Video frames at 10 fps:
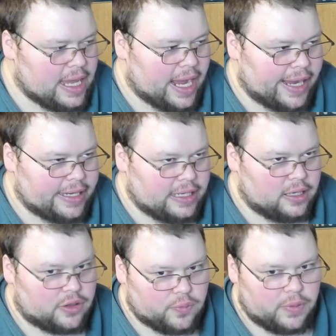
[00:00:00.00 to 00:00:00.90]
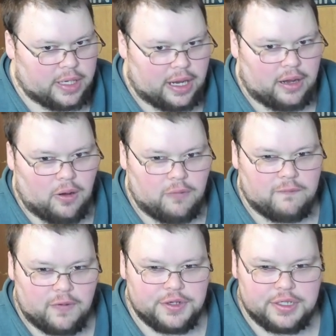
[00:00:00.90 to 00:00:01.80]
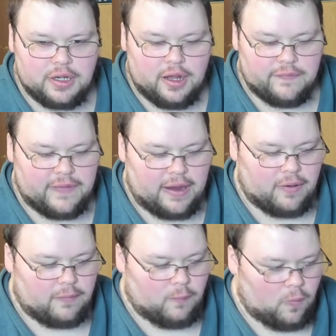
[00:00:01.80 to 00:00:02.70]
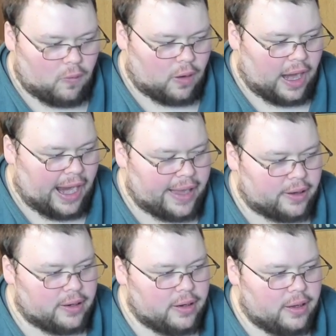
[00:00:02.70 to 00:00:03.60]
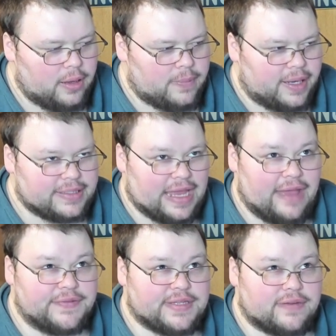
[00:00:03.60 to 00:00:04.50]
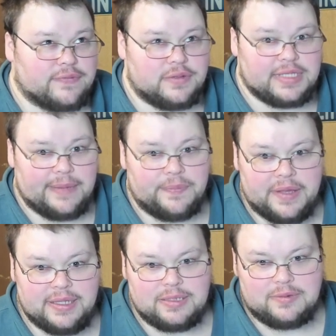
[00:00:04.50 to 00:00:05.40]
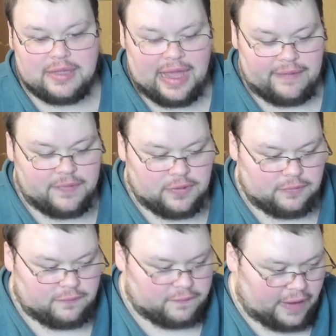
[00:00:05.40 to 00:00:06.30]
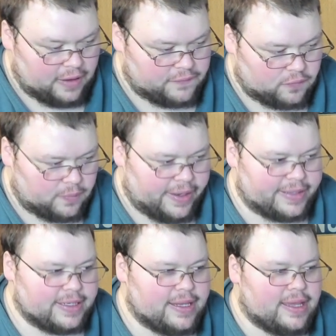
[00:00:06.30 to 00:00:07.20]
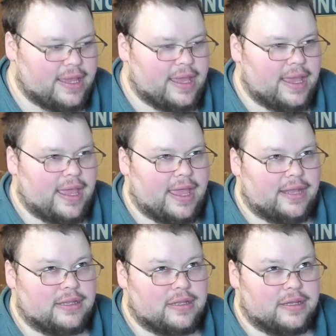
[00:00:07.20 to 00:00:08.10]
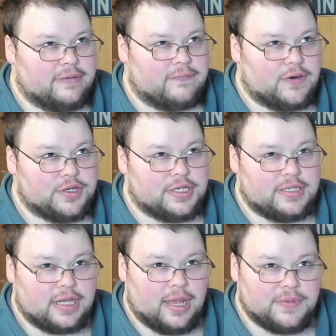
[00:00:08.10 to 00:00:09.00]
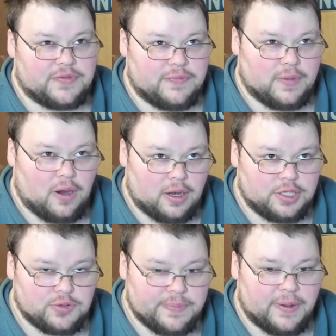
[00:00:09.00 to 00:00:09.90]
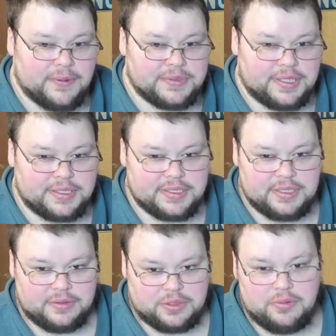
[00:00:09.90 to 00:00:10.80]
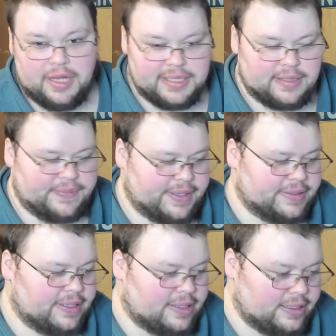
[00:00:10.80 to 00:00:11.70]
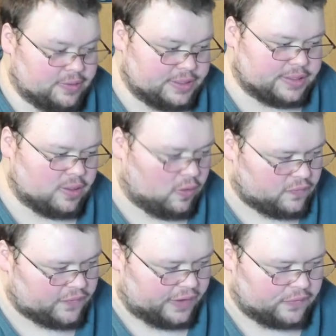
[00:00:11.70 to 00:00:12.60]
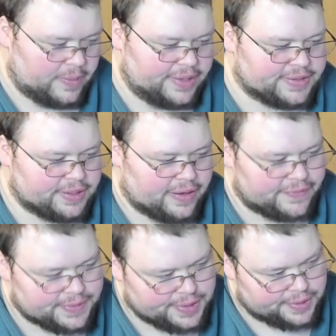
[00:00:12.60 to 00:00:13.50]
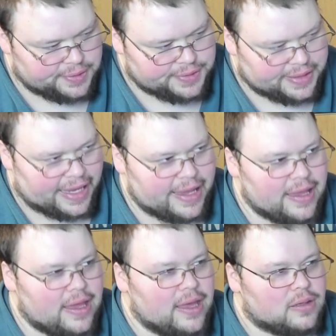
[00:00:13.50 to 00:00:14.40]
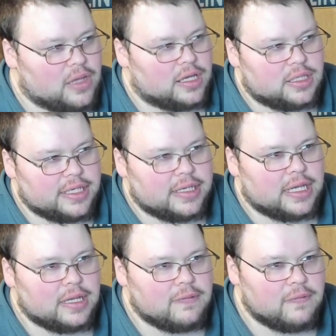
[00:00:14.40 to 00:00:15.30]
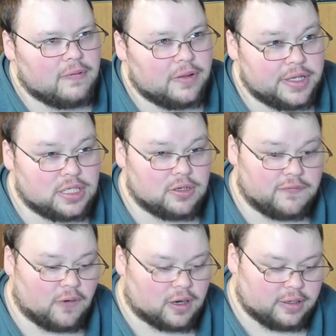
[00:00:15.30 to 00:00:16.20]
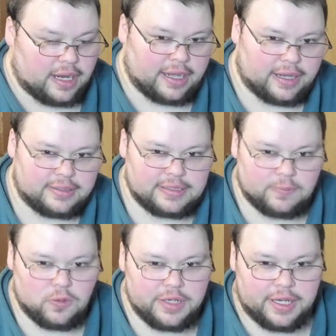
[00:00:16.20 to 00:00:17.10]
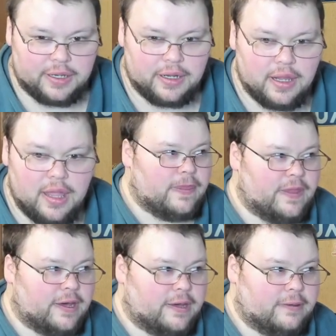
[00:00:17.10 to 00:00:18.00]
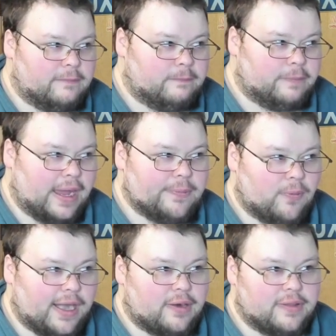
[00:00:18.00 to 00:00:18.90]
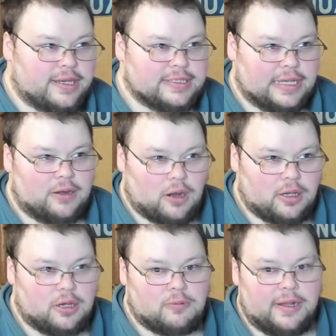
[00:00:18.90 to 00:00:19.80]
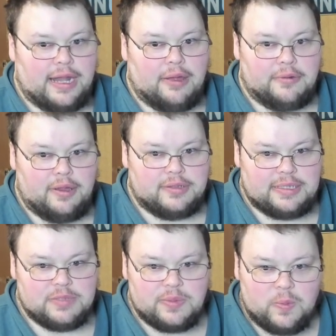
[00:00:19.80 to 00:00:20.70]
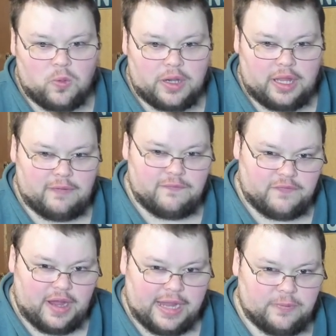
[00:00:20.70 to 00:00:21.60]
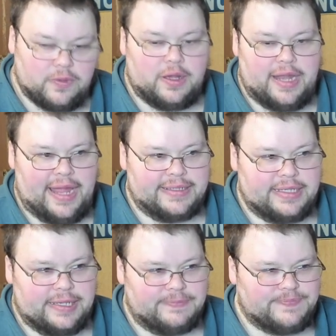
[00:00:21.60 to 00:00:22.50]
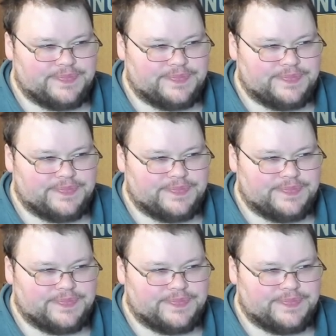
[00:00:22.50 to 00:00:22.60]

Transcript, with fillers: I need a 3.0 version of that or, or higher because I have several templates that have the new file format and the version that comes from the Arch repos is still 2. something and uses the old file format. So I've still used that. Luckily, at least so far, knock on some wood here, the pipe wire that is on Arco right now seems to be working fine with Audacity.